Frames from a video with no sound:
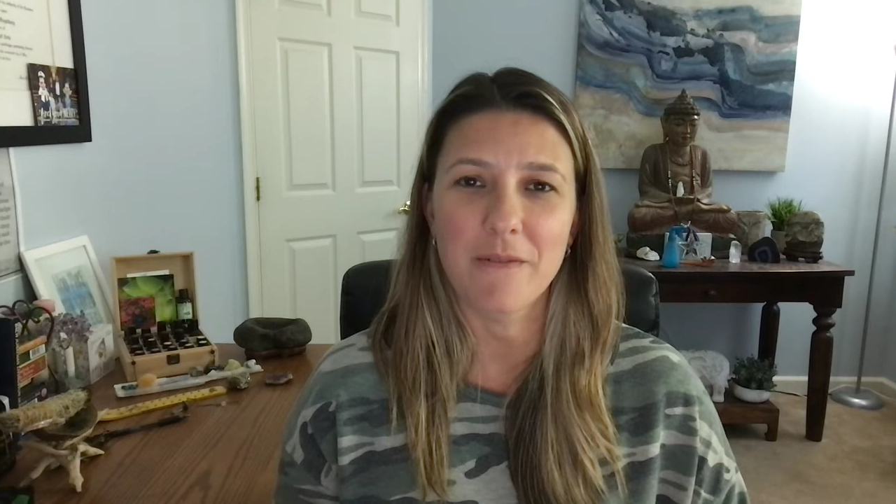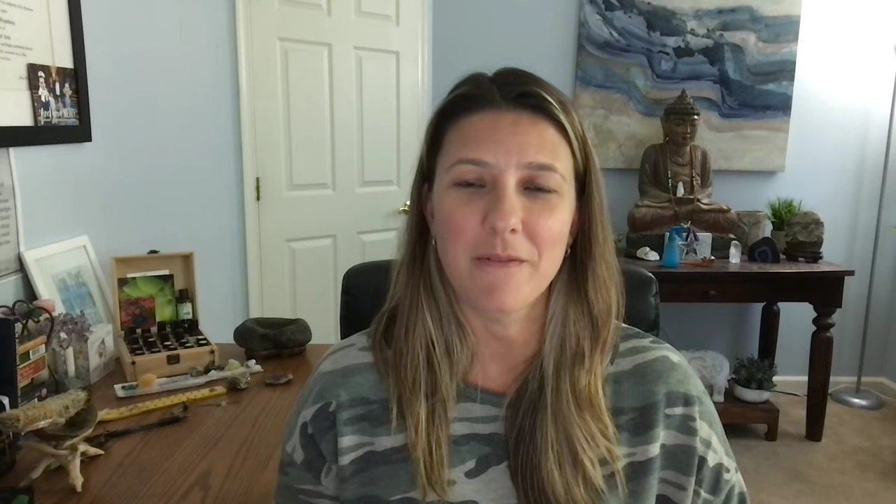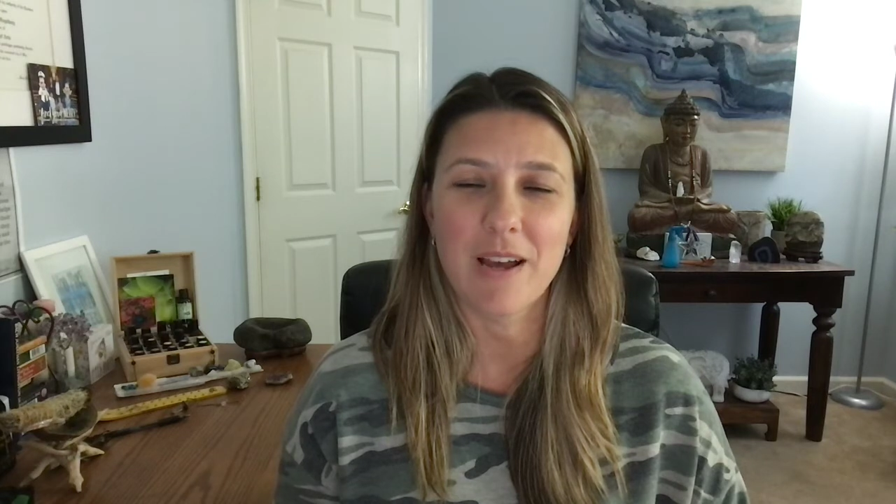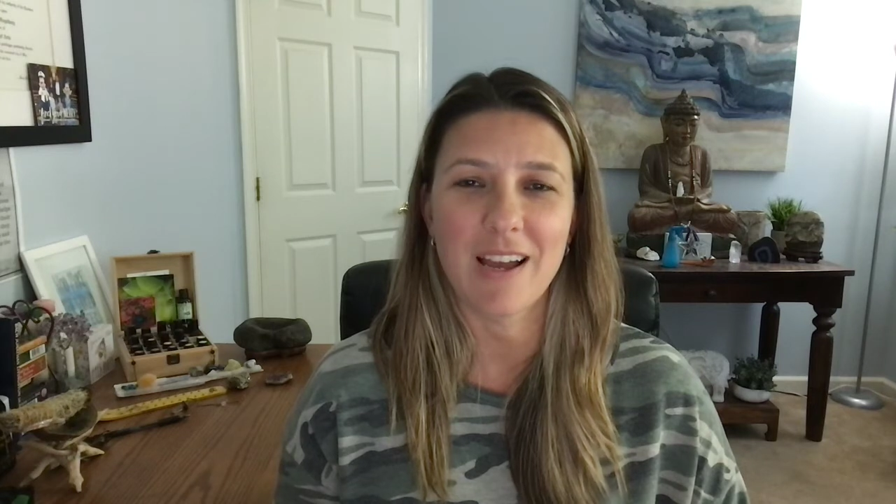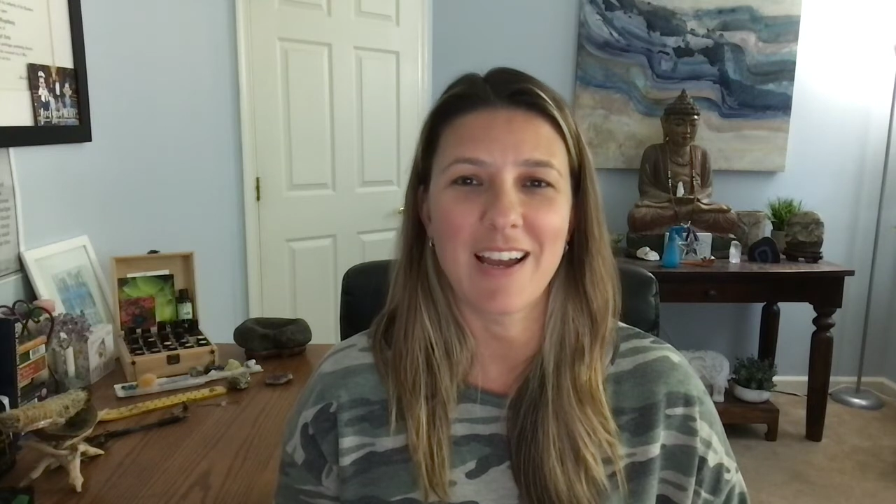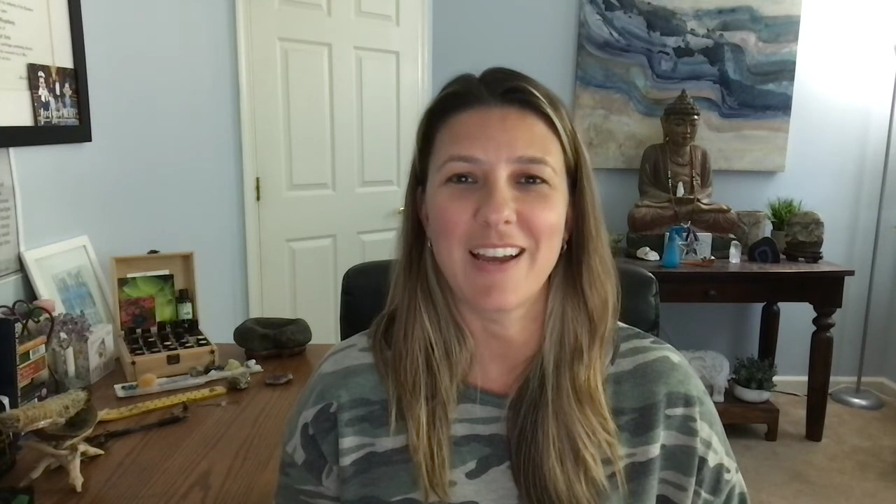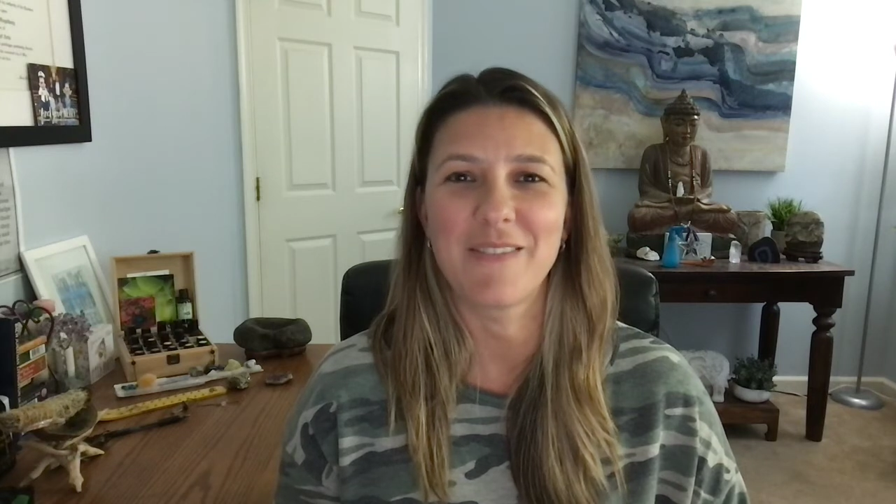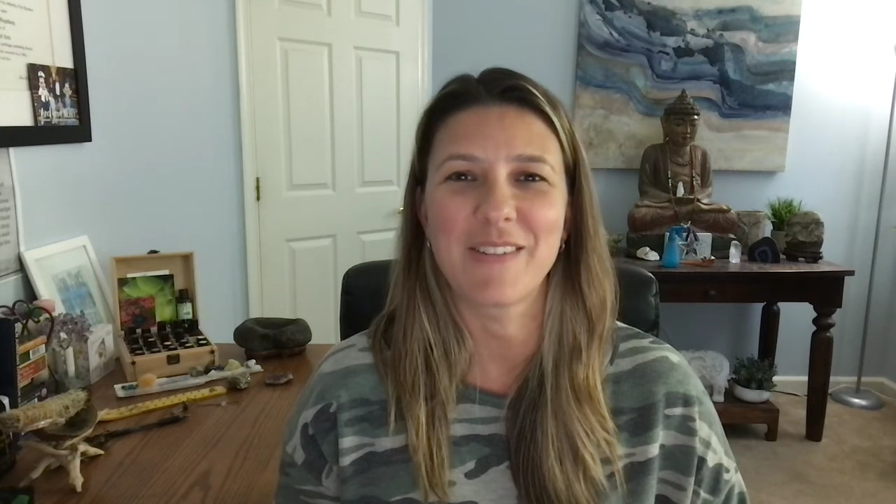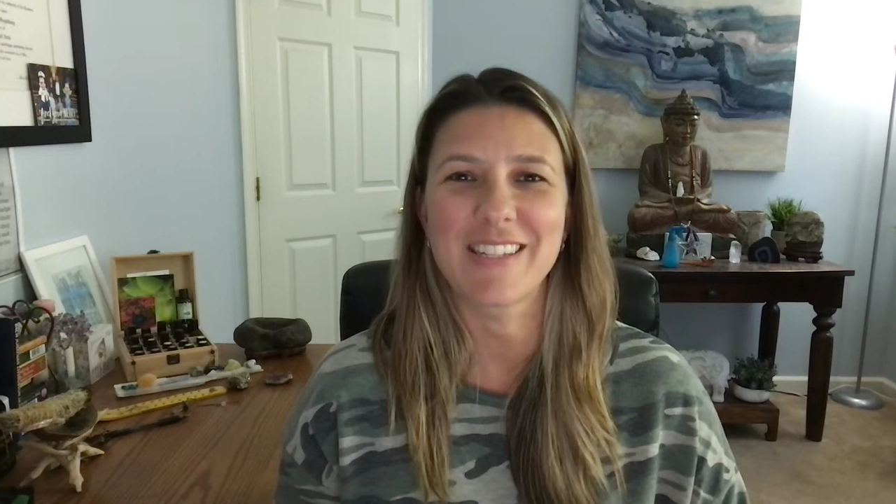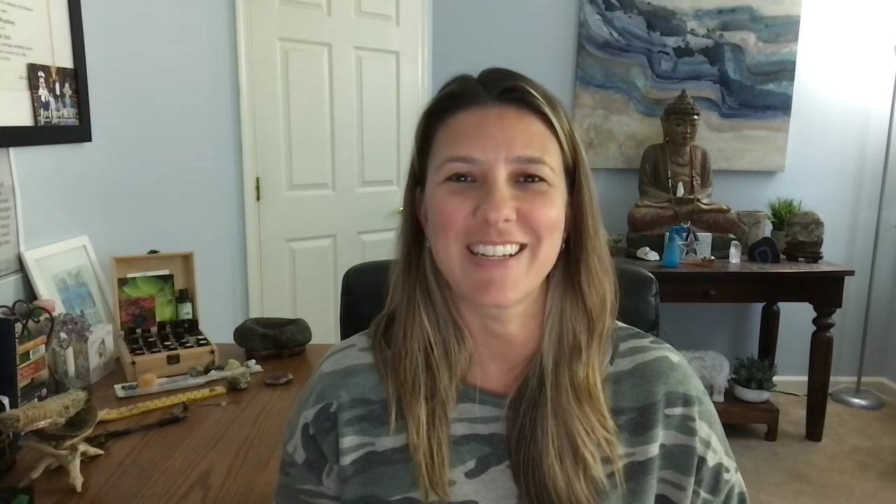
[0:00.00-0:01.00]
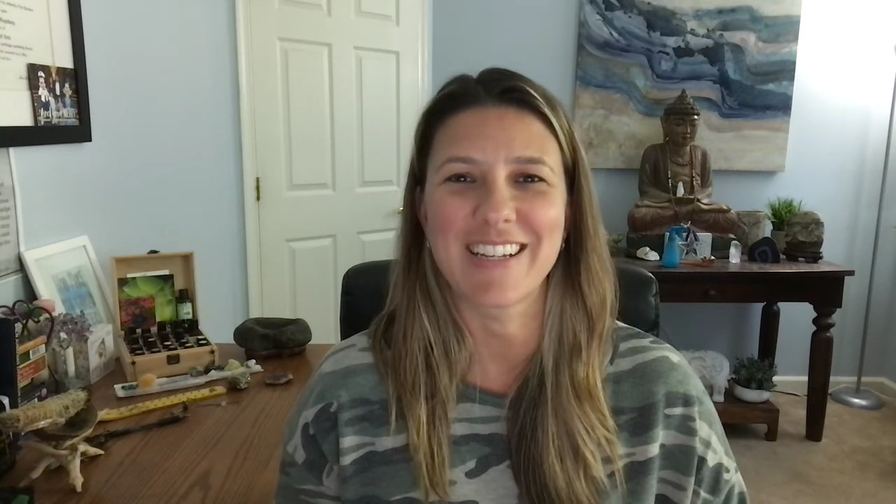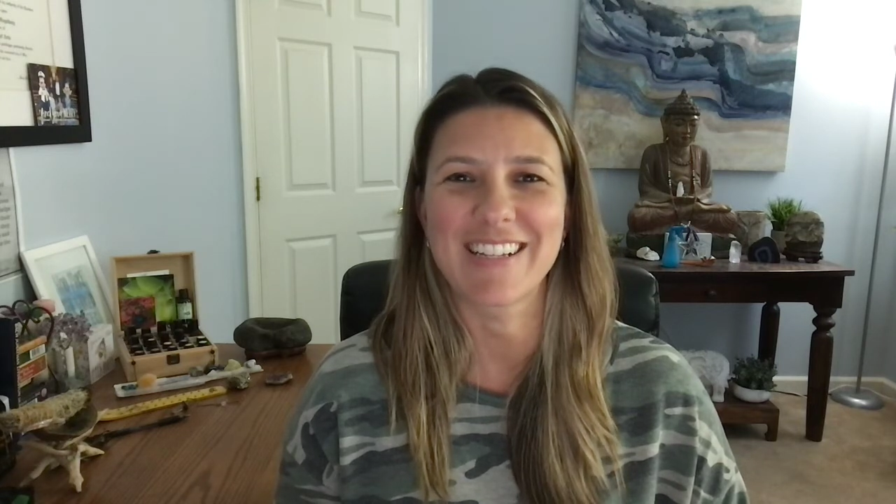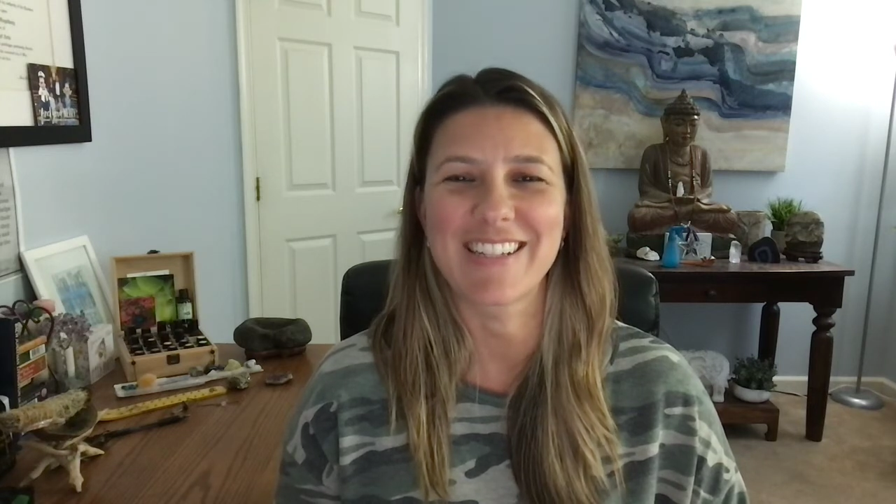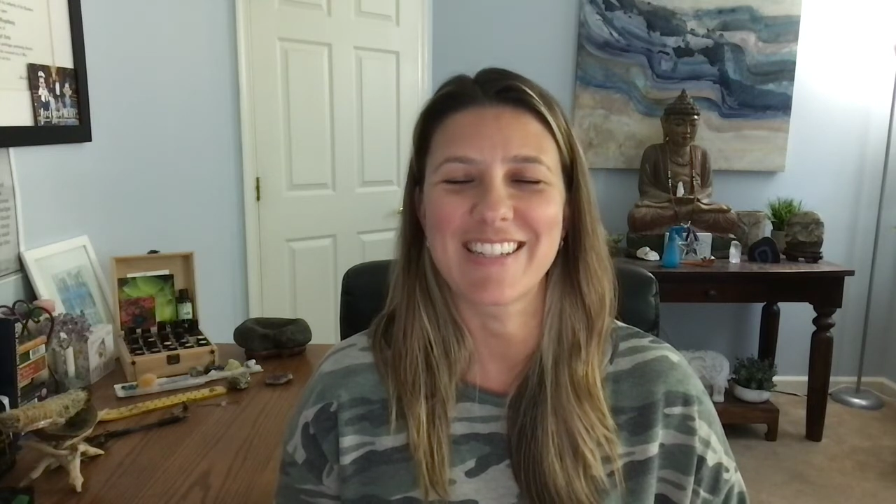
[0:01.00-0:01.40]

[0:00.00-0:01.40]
5, 6,